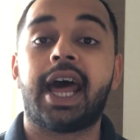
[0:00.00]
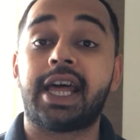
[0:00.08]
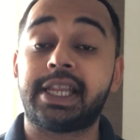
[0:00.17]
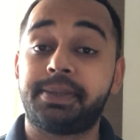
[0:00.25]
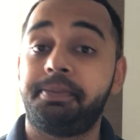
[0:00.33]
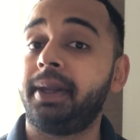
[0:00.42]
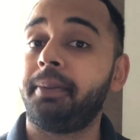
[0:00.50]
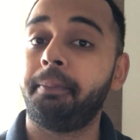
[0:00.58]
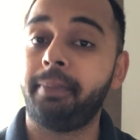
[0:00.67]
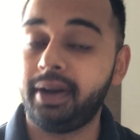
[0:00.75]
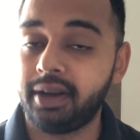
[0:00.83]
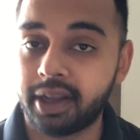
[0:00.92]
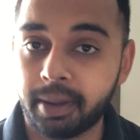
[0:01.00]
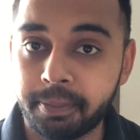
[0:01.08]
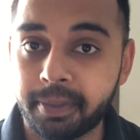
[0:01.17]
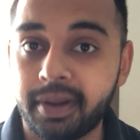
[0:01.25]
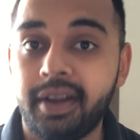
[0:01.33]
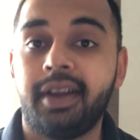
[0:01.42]
has been built up.
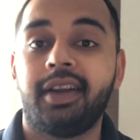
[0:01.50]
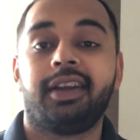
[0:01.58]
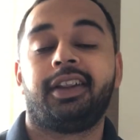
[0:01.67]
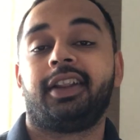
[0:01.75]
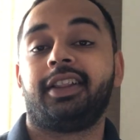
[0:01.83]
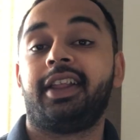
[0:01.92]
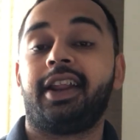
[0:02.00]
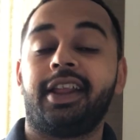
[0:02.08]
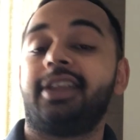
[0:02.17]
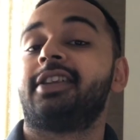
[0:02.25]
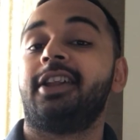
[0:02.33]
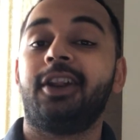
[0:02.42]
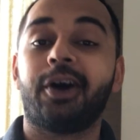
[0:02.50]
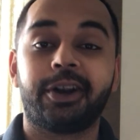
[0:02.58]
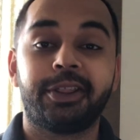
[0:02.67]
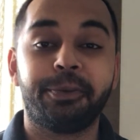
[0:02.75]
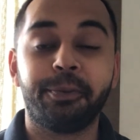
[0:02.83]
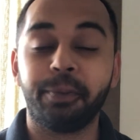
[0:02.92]
There is a
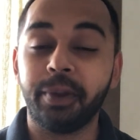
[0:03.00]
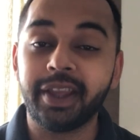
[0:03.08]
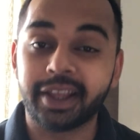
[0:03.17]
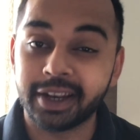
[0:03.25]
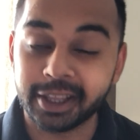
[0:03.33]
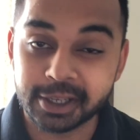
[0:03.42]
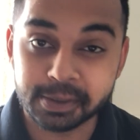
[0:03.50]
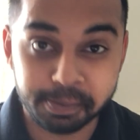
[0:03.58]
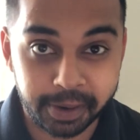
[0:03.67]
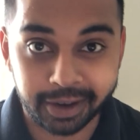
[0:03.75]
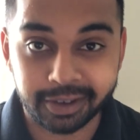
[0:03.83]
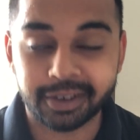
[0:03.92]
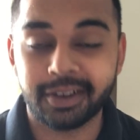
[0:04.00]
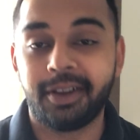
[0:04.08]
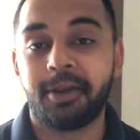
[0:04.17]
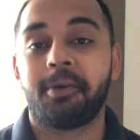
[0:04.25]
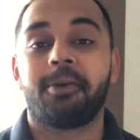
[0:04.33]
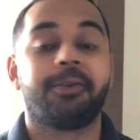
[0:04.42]
lot that we can expect,
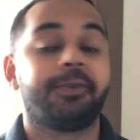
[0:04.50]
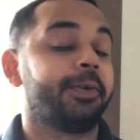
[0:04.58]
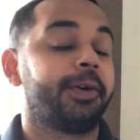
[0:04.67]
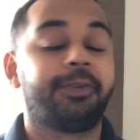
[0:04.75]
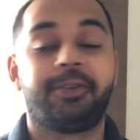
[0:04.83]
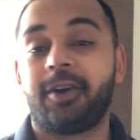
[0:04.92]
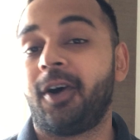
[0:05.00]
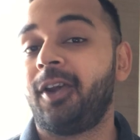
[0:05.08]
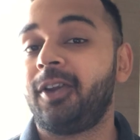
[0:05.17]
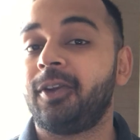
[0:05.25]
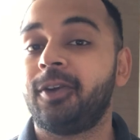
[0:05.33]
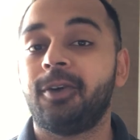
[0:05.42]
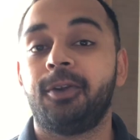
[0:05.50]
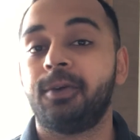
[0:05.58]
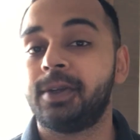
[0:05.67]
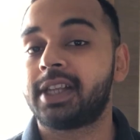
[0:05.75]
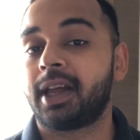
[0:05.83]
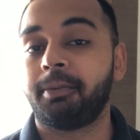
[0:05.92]
but for all you know,
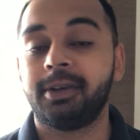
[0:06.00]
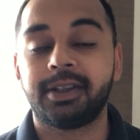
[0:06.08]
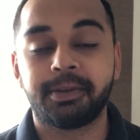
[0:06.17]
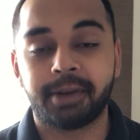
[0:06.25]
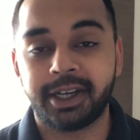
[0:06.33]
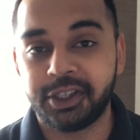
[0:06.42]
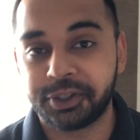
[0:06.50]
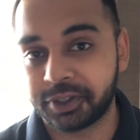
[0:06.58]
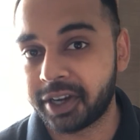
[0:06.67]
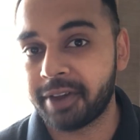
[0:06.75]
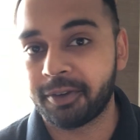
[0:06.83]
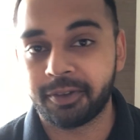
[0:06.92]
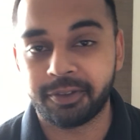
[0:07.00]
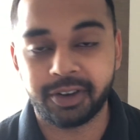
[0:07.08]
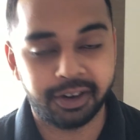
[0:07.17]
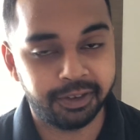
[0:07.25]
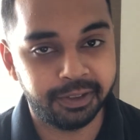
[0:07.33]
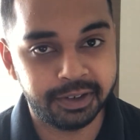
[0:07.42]
Lewis Hamilton might just drive off
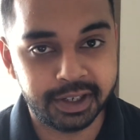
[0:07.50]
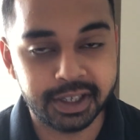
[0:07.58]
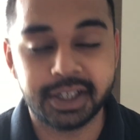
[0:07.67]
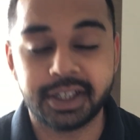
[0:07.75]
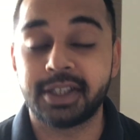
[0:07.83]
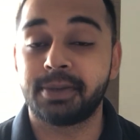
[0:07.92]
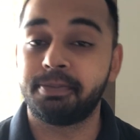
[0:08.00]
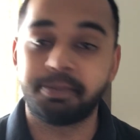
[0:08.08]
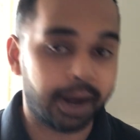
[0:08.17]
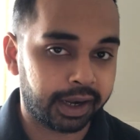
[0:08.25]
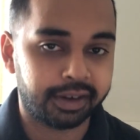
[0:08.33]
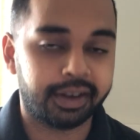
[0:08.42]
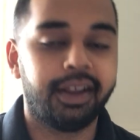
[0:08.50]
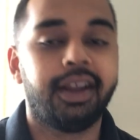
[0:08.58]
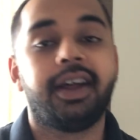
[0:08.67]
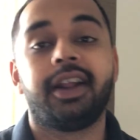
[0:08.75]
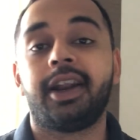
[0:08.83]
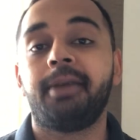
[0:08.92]
into the distance. But
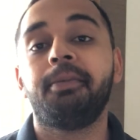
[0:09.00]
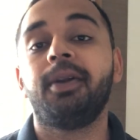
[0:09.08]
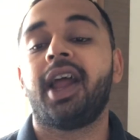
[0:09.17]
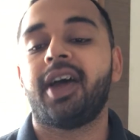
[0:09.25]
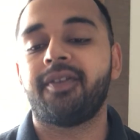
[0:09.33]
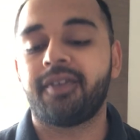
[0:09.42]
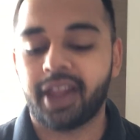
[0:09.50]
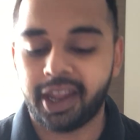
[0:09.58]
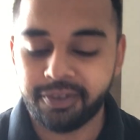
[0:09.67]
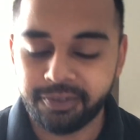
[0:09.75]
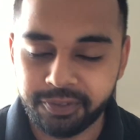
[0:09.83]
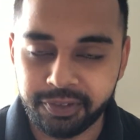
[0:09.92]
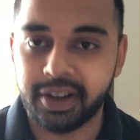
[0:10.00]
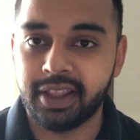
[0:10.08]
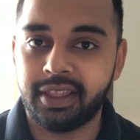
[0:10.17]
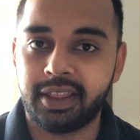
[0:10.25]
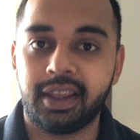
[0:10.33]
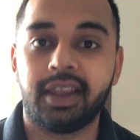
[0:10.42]
Red Bull have
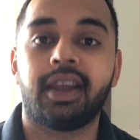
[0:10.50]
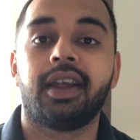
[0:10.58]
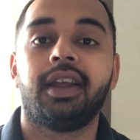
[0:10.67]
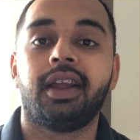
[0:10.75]
everything